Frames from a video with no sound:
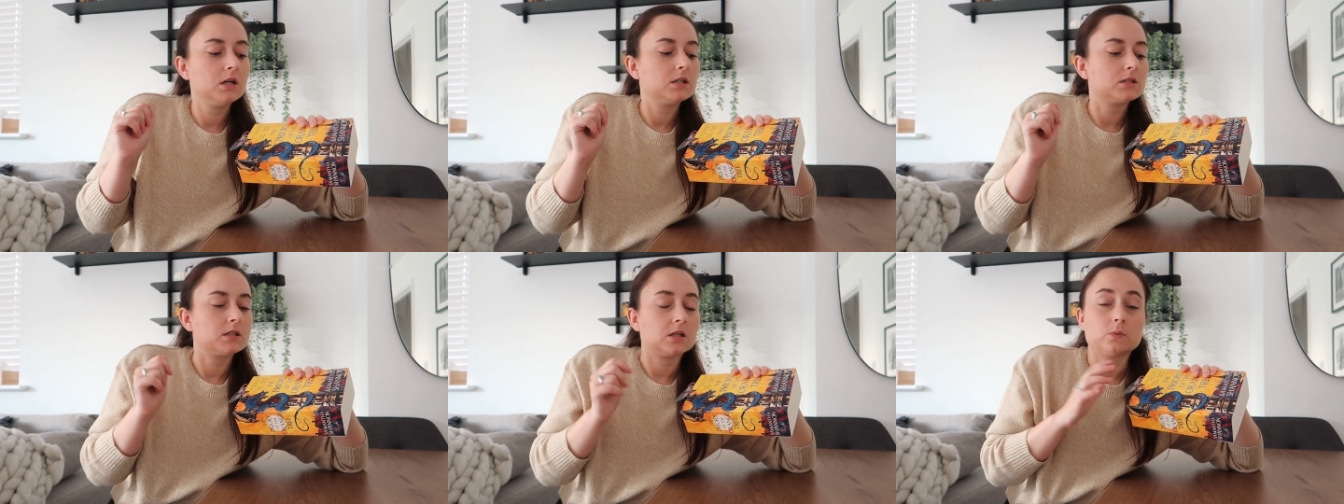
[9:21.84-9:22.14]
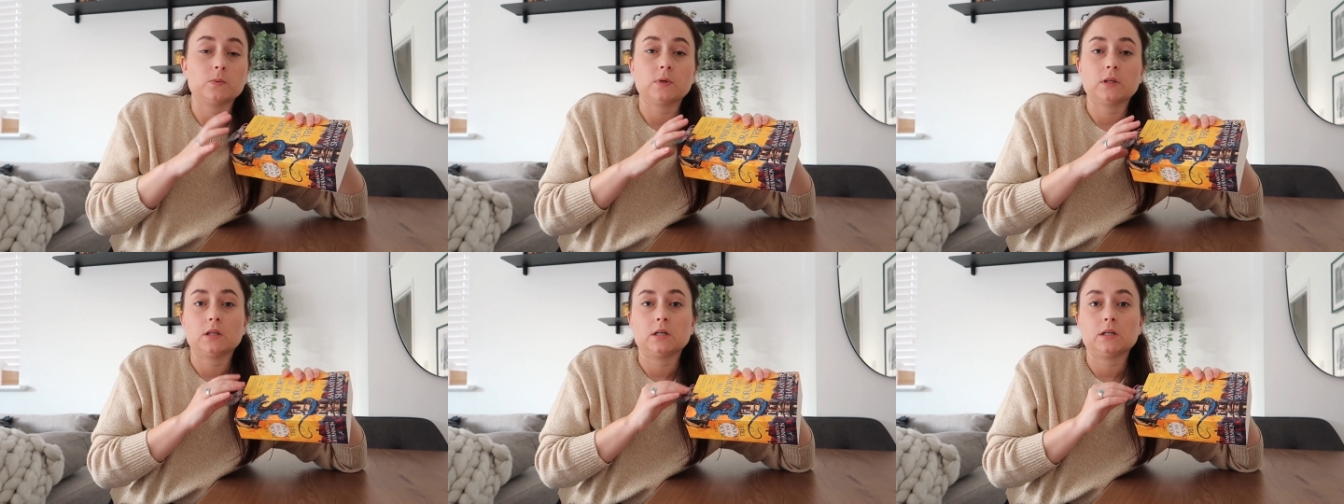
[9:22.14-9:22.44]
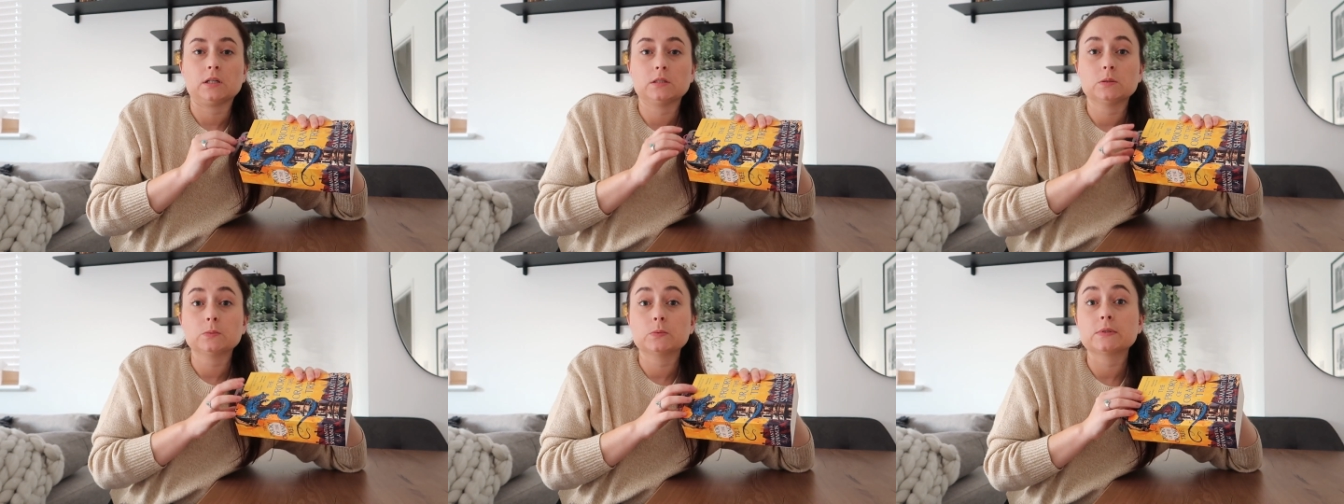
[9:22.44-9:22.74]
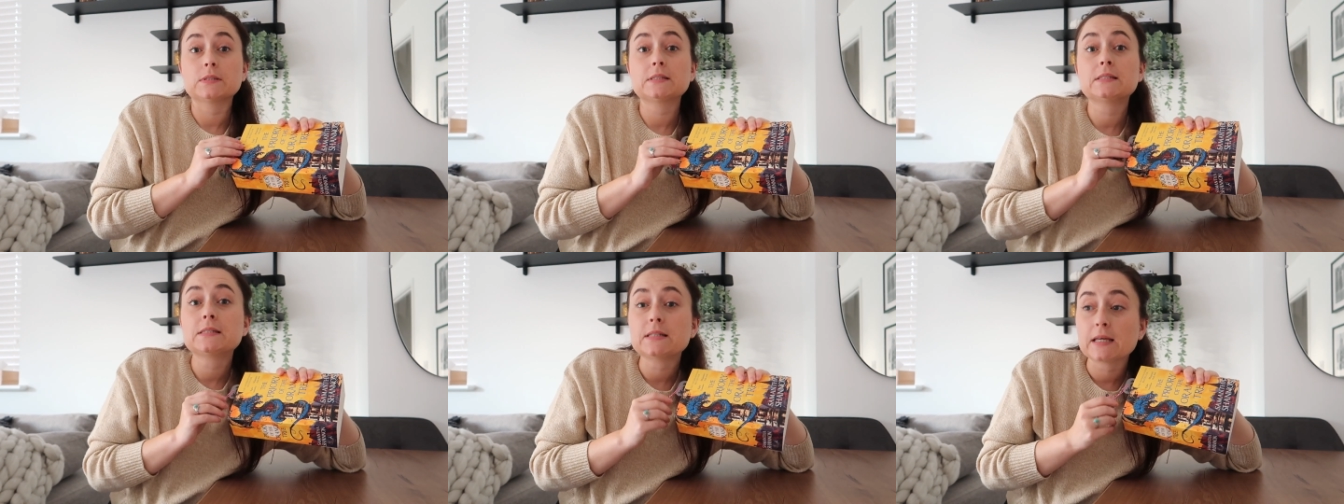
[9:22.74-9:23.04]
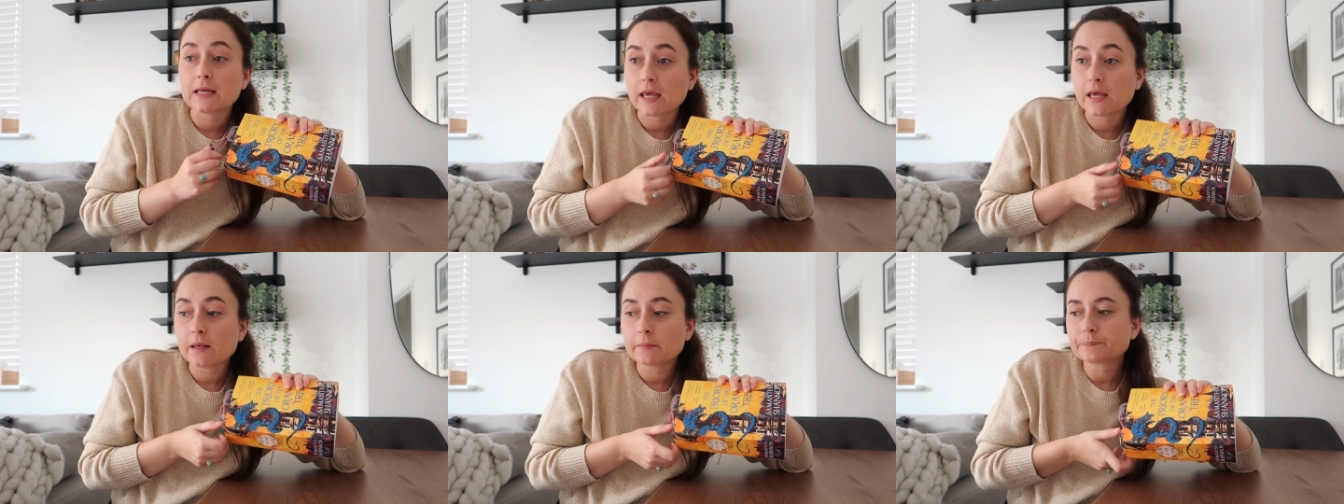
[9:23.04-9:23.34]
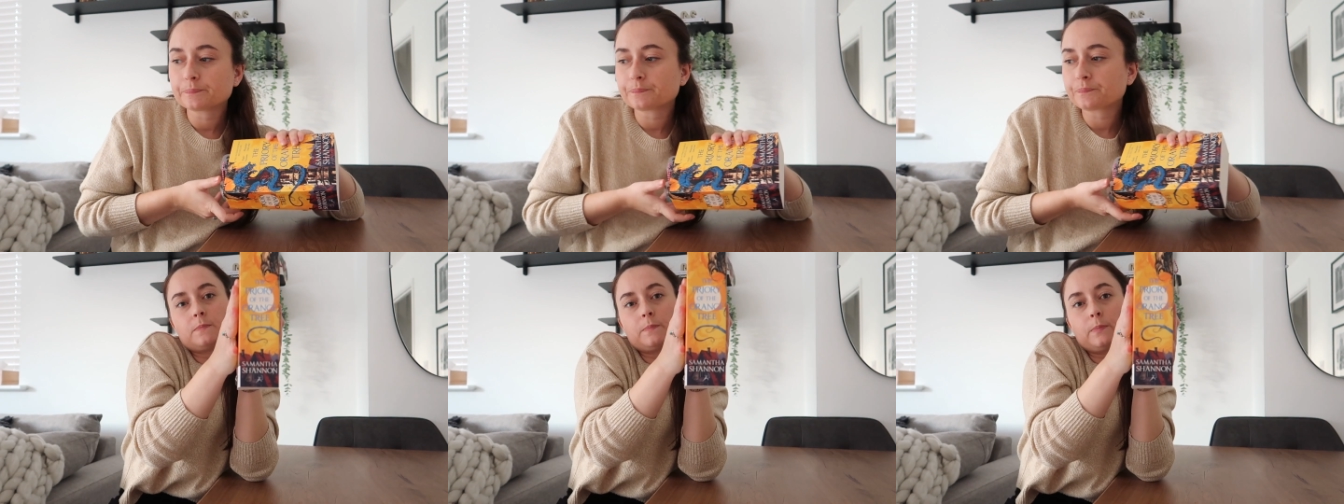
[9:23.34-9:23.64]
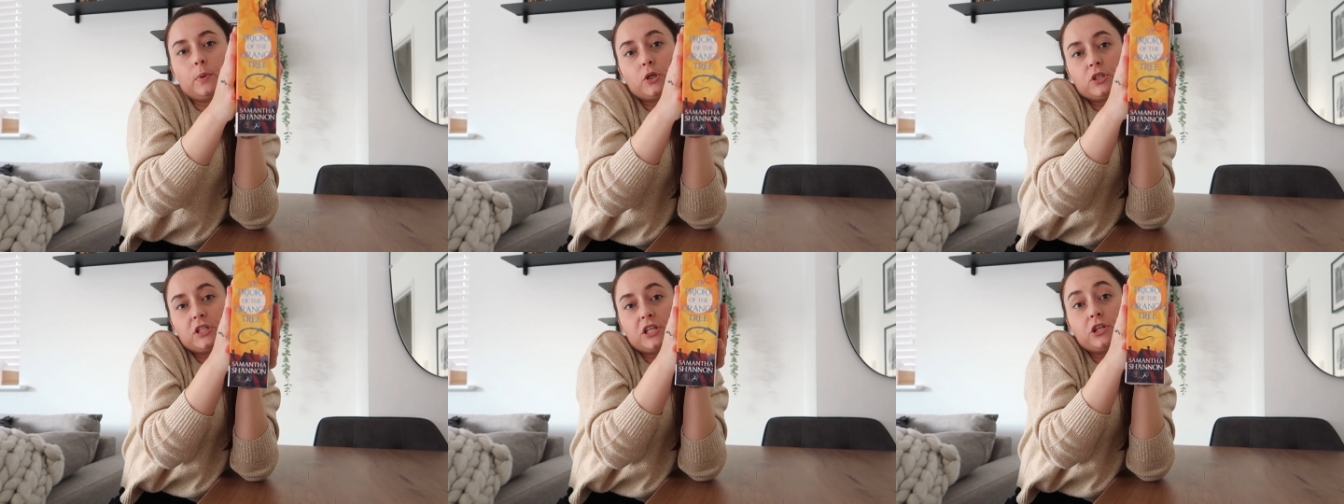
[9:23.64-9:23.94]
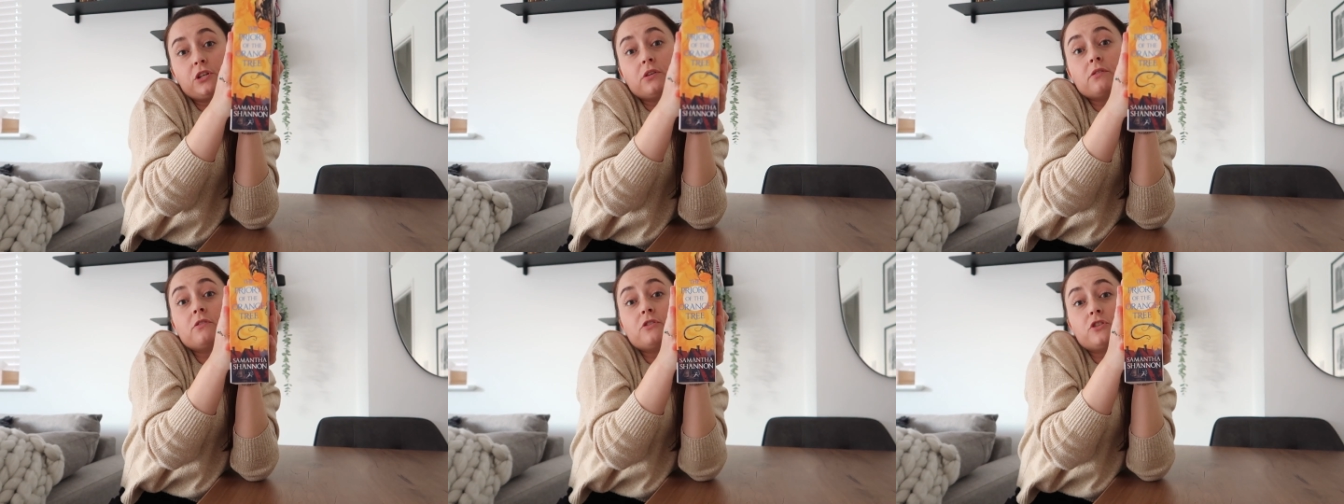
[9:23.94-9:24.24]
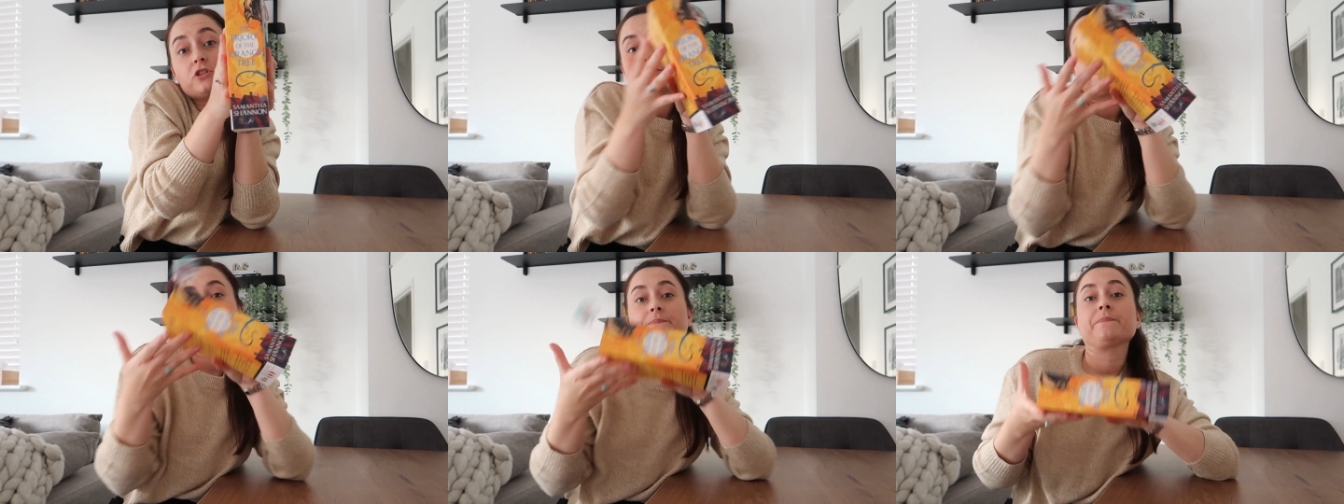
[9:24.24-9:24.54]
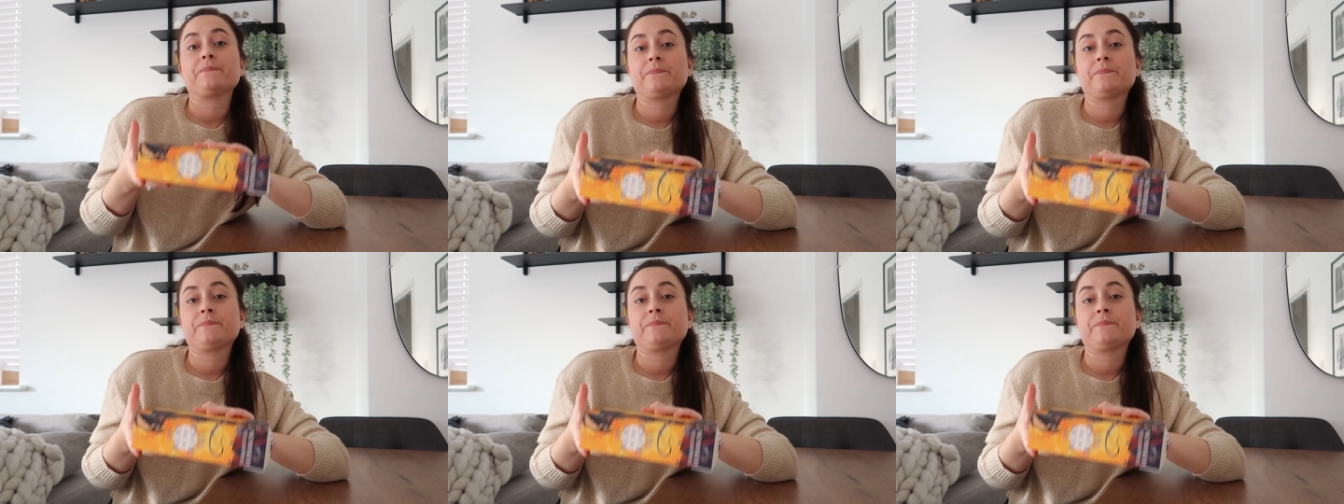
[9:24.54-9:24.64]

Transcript: So we'll, uh, we'll see. Bloody huge.